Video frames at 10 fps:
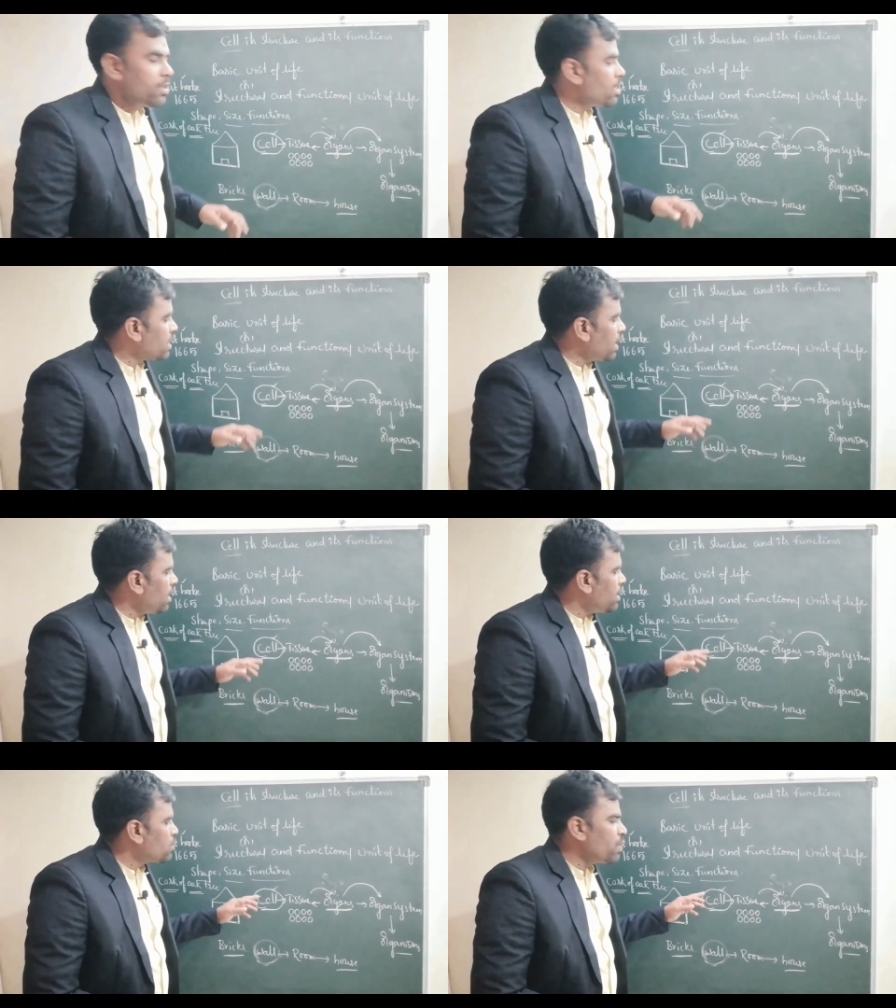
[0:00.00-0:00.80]
The cell
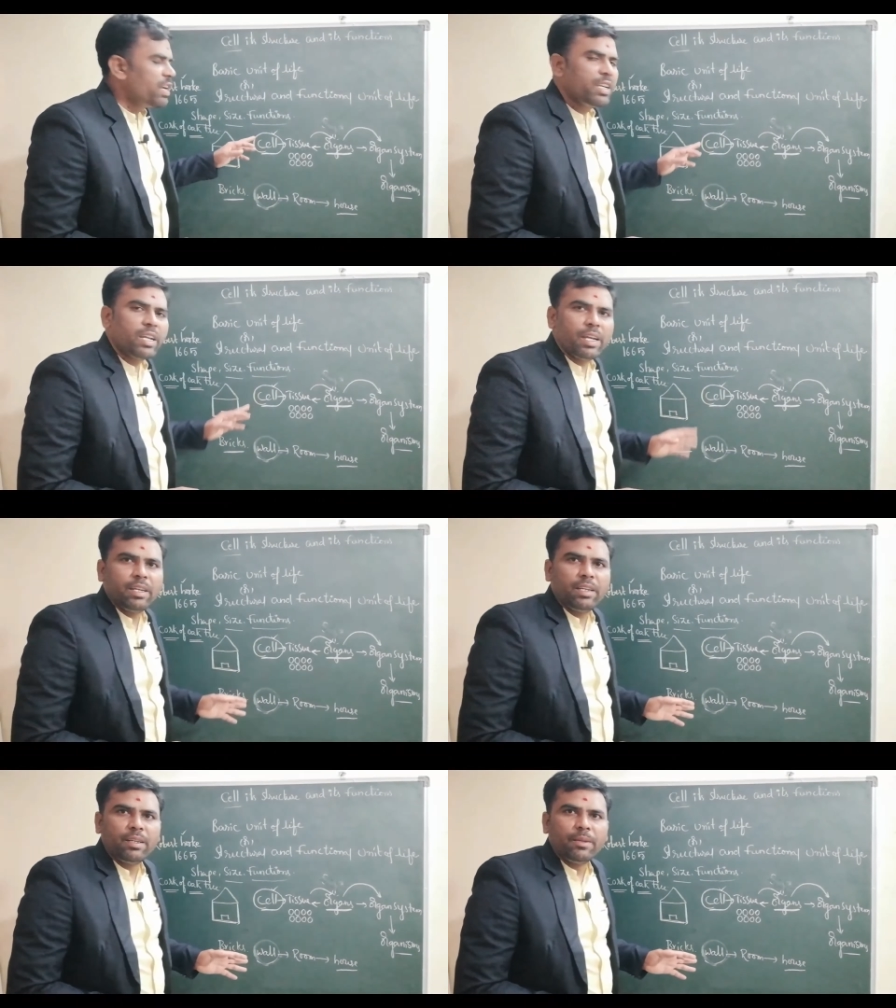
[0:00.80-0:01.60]
is very
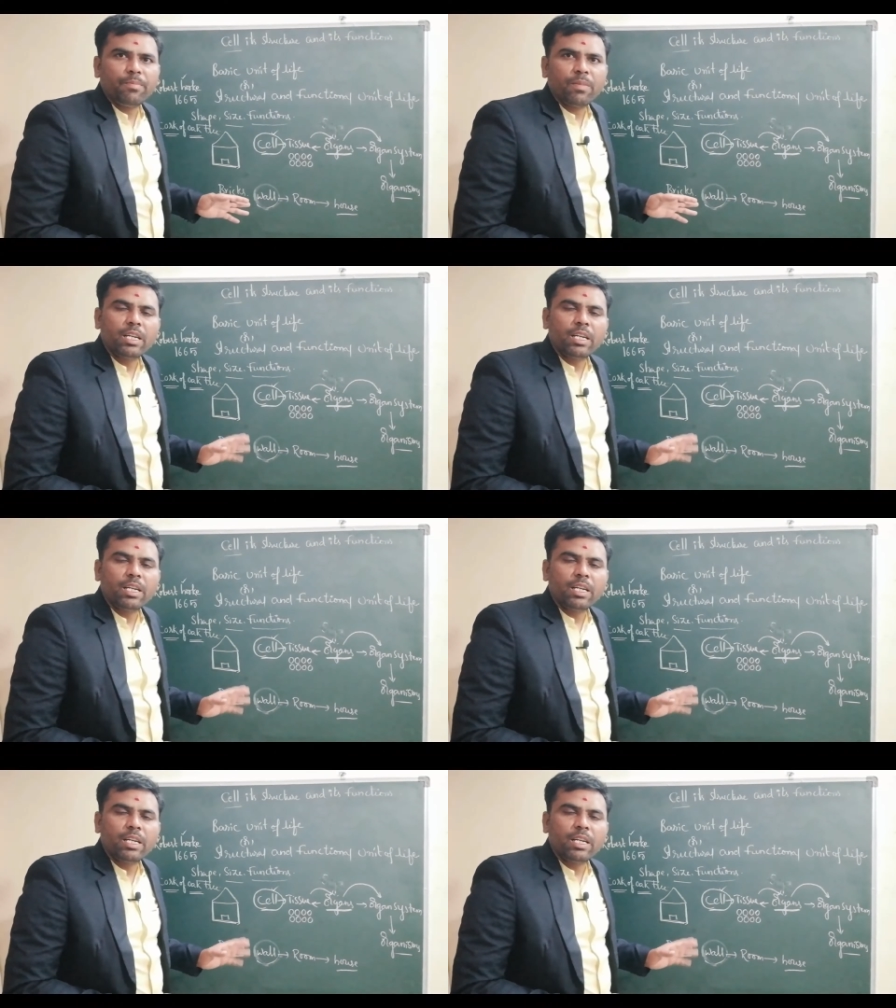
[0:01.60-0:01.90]
tiny.